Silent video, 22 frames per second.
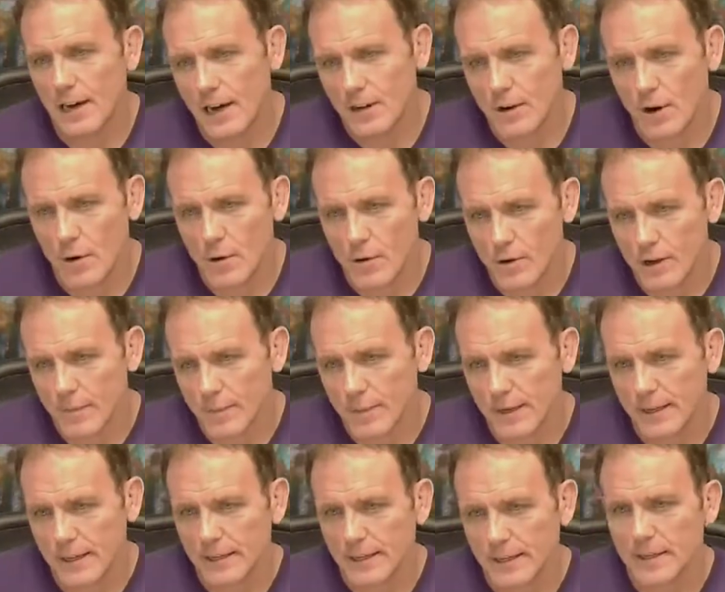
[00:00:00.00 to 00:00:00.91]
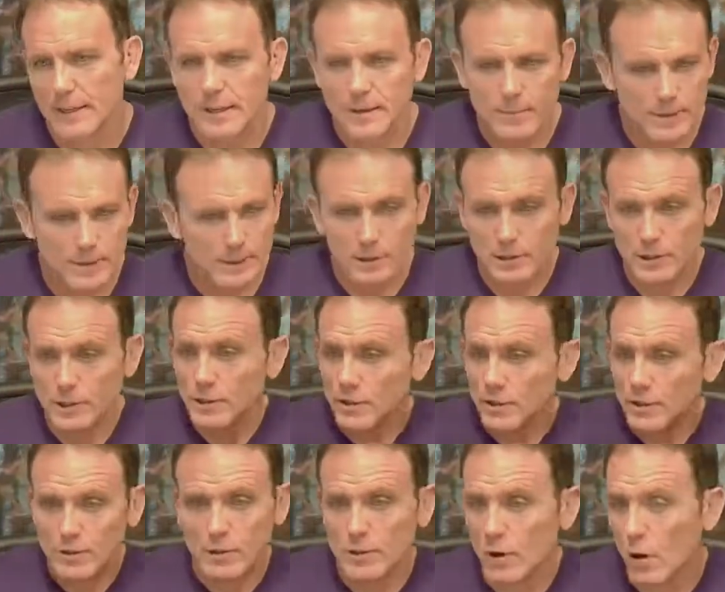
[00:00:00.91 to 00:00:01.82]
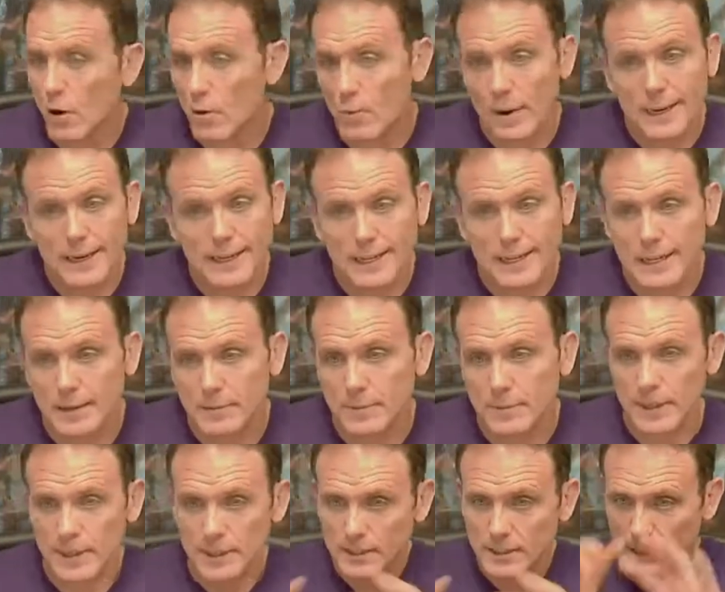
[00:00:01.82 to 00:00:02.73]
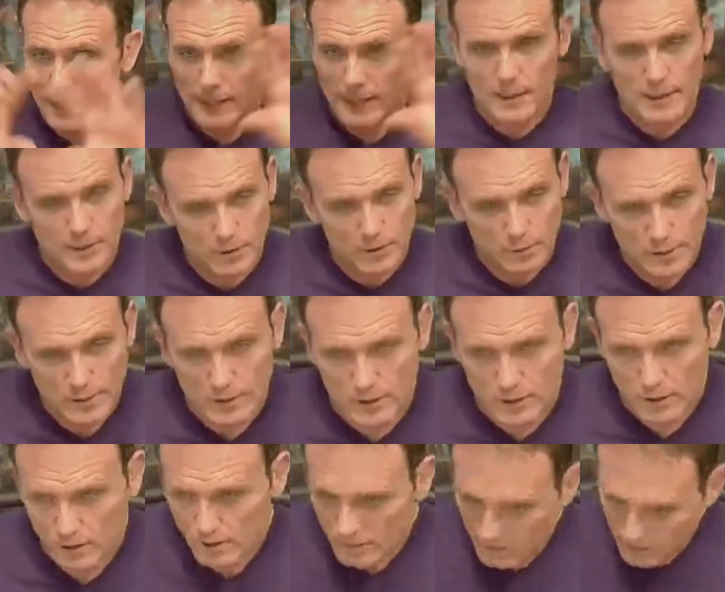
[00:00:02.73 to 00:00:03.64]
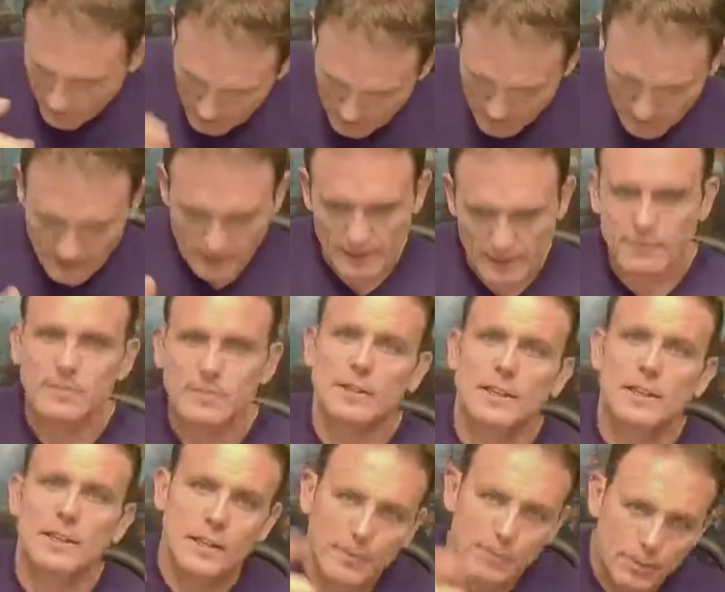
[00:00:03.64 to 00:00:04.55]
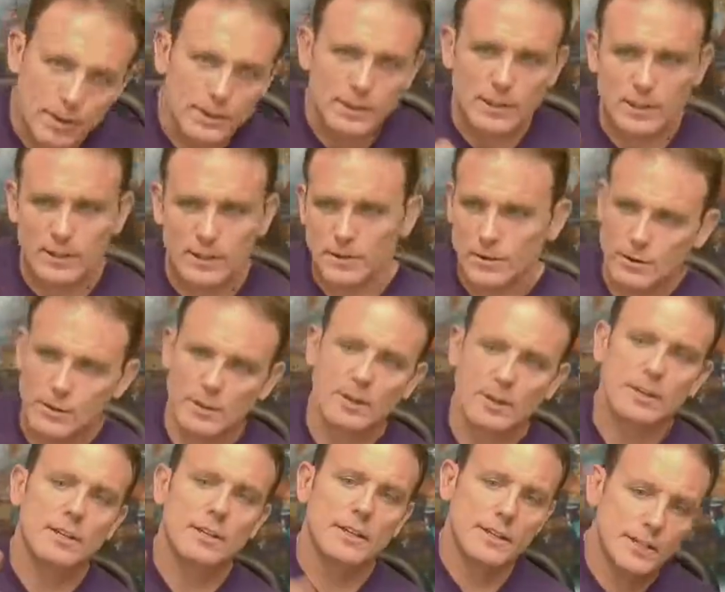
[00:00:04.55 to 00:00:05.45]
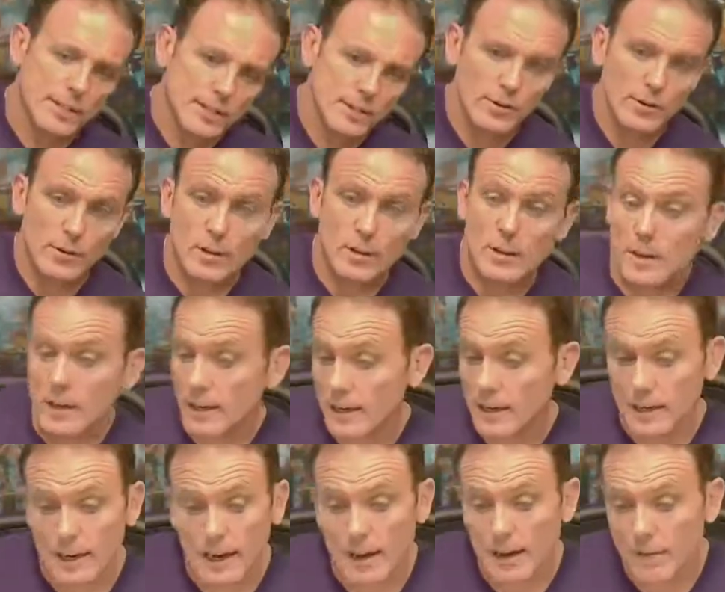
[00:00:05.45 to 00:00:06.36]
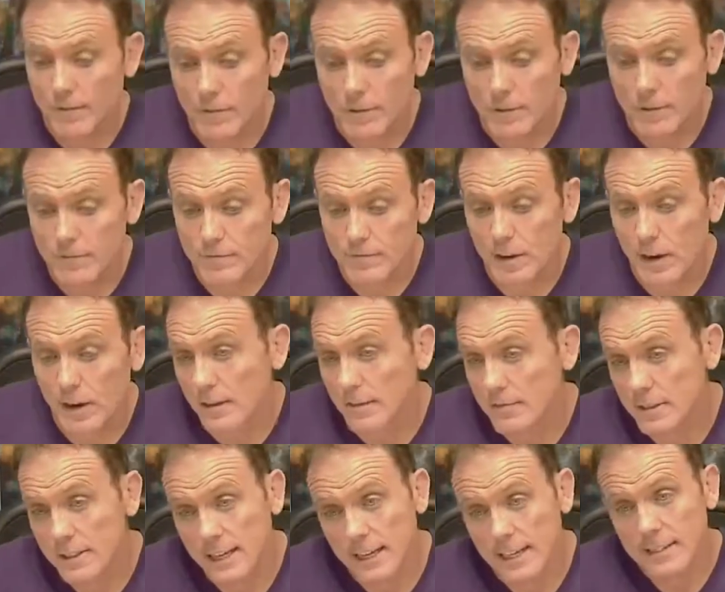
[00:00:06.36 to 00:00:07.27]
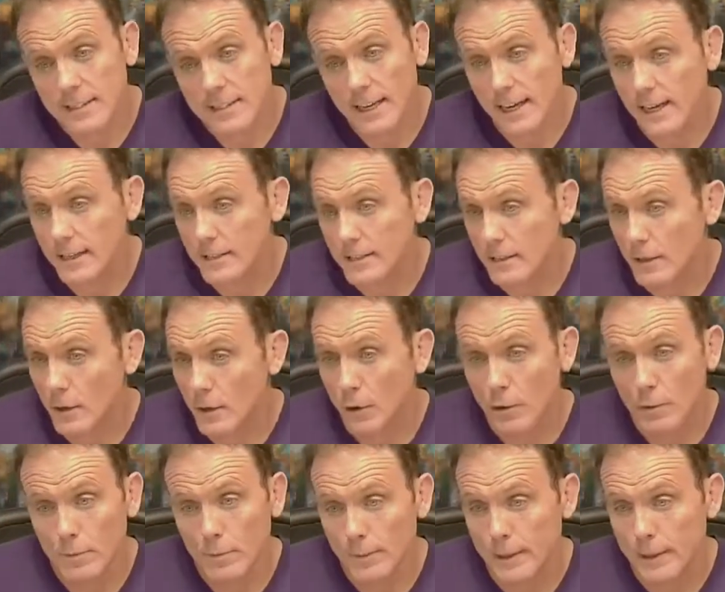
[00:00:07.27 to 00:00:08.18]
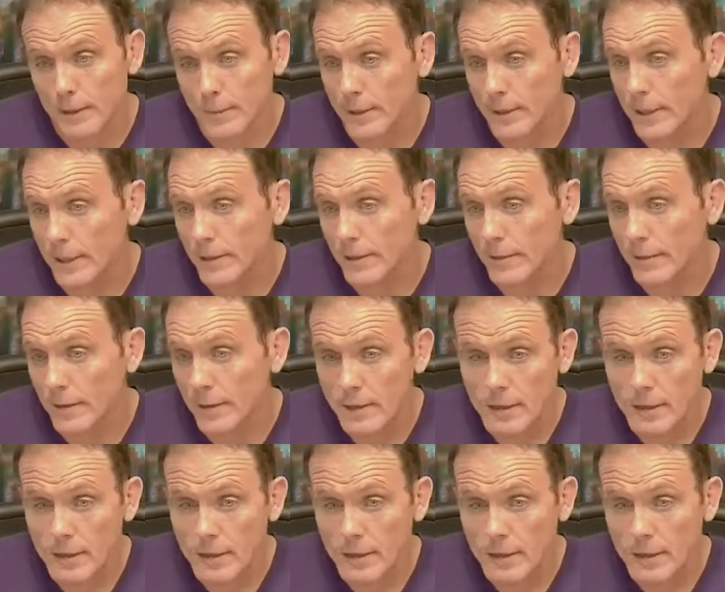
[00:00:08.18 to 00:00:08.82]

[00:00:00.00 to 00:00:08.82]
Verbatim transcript: call came in. Because, you know, you call waiting comes in, you get a little window, and I'd have to sit there and press ignore, ignore. And every five to 10 seconds, a call would be coming in.